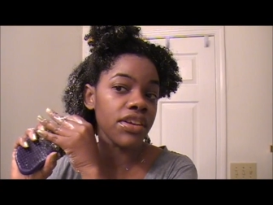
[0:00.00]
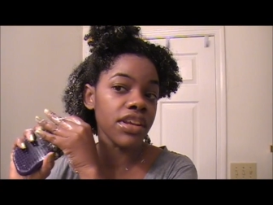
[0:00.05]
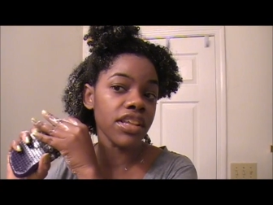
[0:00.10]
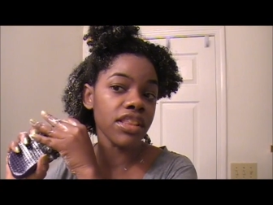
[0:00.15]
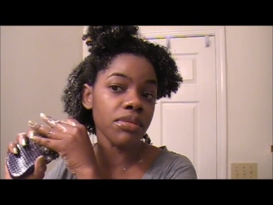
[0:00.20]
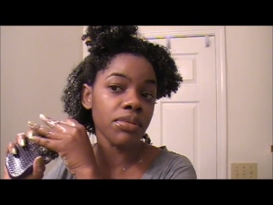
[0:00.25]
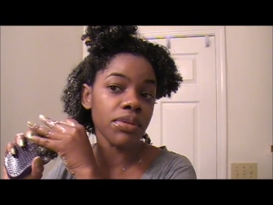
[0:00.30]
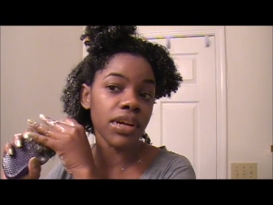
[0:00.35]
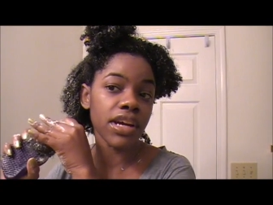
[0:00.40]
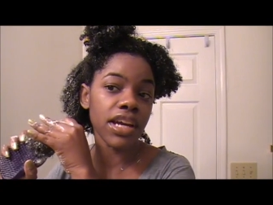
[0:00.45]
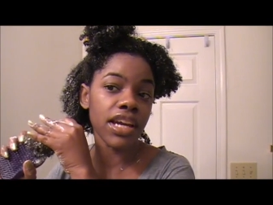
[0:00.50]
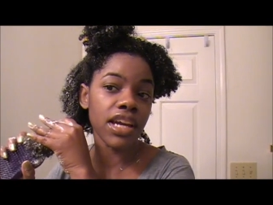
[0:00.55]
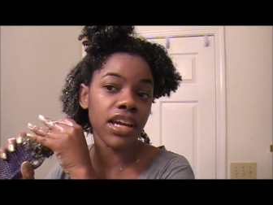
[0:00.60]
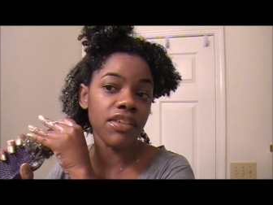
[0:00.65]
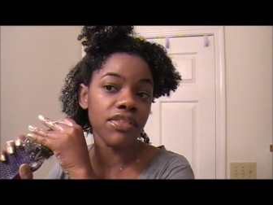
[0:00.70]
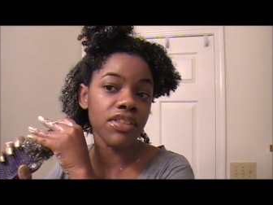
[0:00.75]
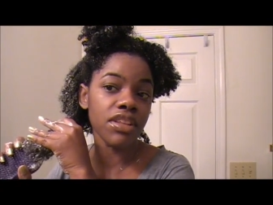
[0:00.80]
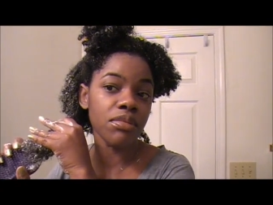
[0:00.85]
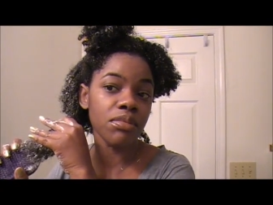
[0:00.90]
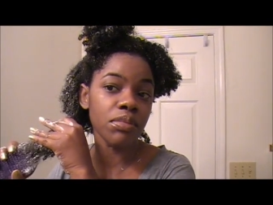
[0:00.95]
That's where I
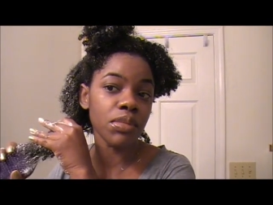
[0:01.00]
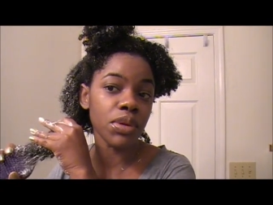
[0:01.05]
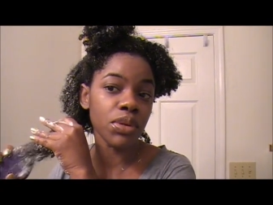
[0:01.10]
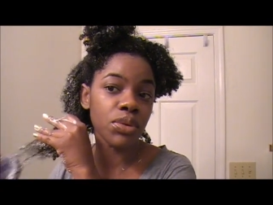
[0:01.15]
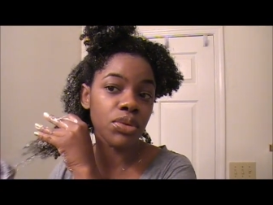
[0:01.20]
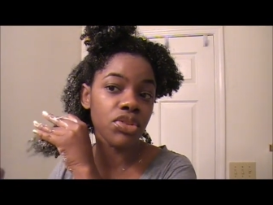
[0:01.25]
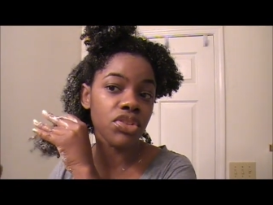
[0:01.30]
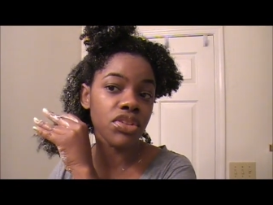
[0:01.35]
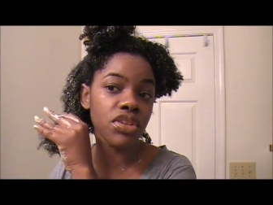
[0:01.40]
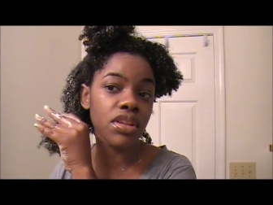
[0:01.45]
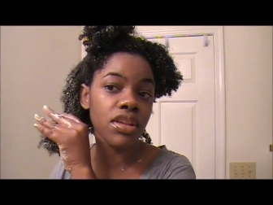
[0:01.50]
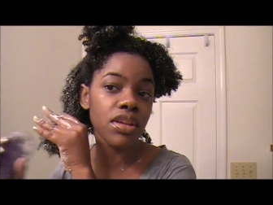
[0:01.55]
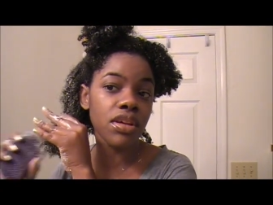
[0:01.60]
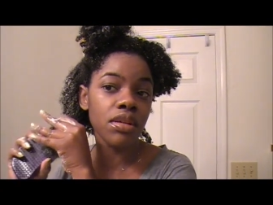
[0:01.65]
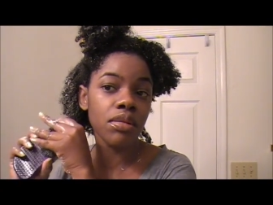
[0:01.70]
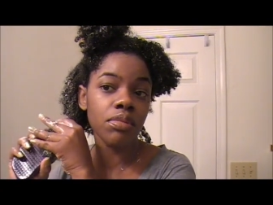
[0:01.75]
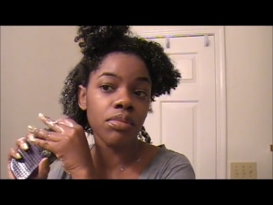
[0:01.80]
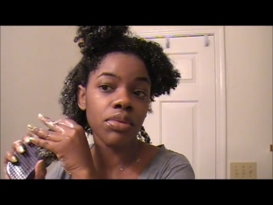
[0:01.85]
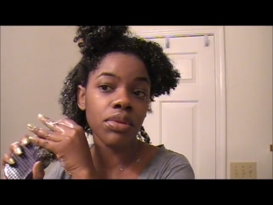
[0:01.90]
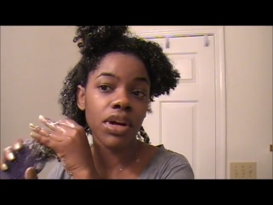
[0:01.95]
have the most
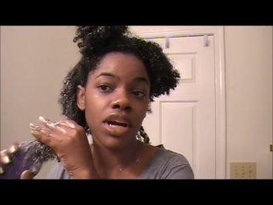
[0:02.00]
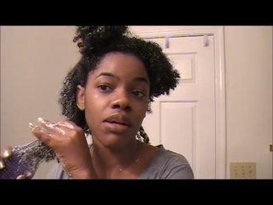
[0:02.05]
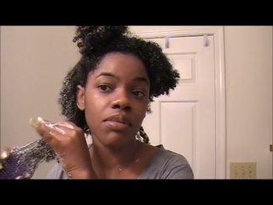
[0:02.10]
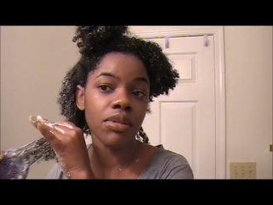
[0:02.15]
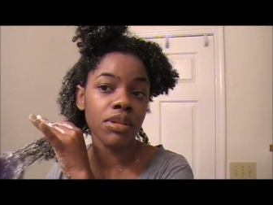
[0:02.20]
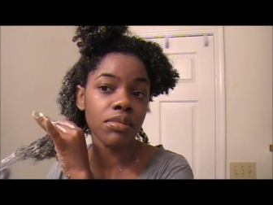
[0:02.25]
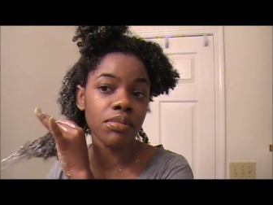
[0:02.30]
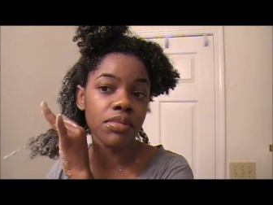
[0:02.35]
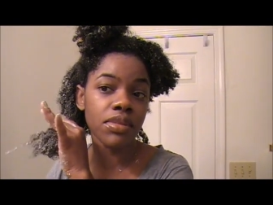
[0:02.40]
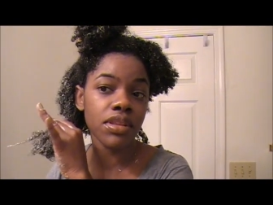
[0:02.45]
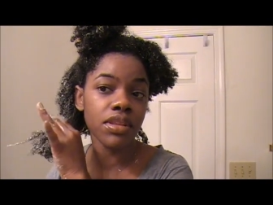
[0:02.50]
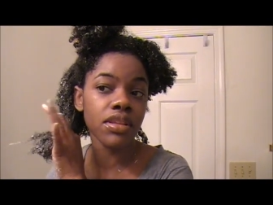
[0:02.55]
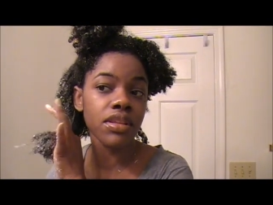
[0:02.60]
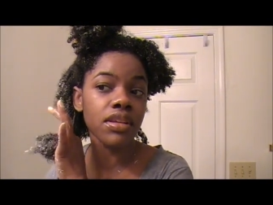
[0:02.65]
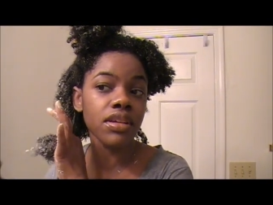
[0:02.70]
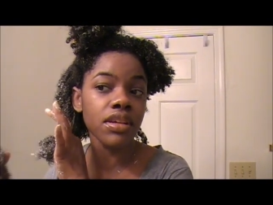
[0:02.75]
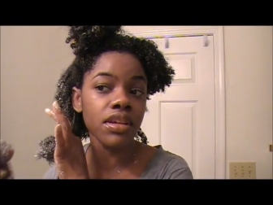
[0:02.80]
problems.